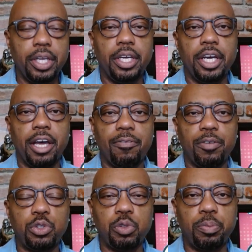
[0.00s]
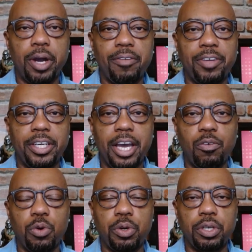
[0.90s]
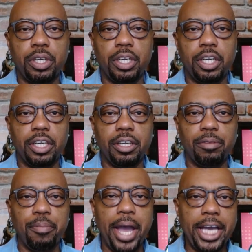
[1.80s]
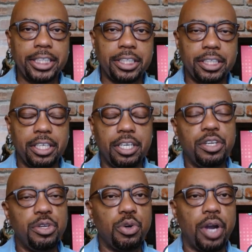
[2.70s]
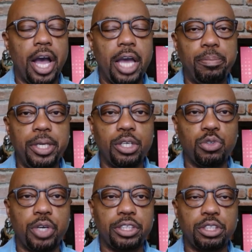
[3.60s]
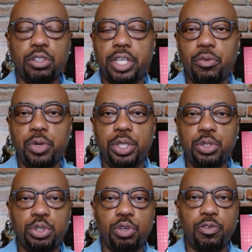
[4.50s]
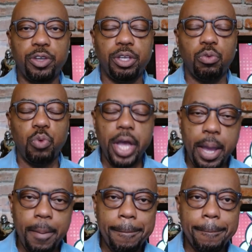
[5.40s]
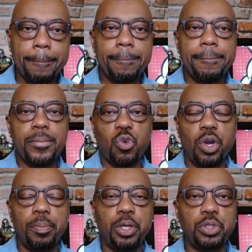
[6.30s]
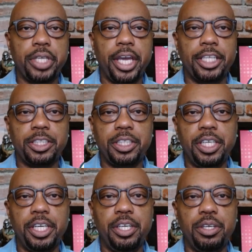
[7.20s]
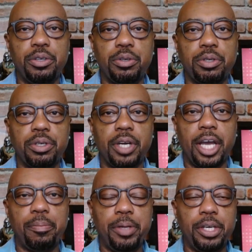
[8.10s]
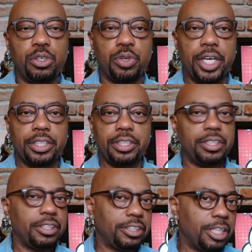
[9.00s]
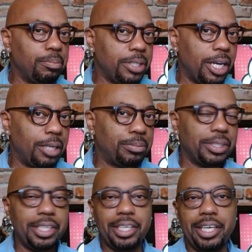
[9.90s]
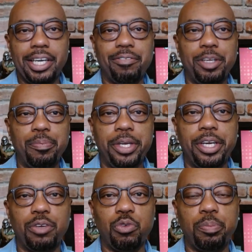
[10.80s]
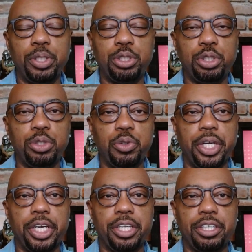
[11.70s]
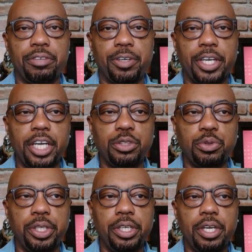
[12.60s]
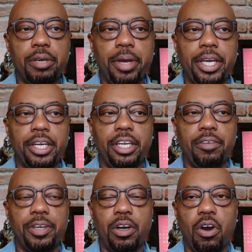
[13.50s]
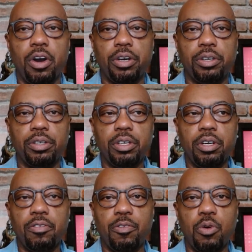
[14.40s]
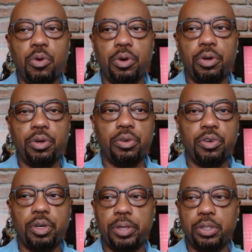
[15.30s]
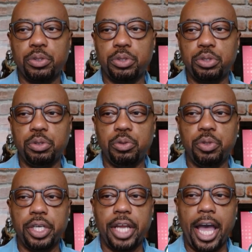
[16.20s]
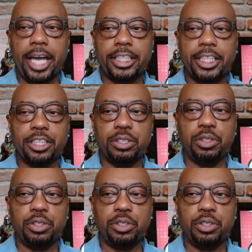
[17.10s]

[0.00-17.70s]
A virtual private network uh, masks your IP address so that when you're surfing the web, Criminals can't see your IP address, and sometimes a VPN will put you in a different country, making it even harder for criminals to get access to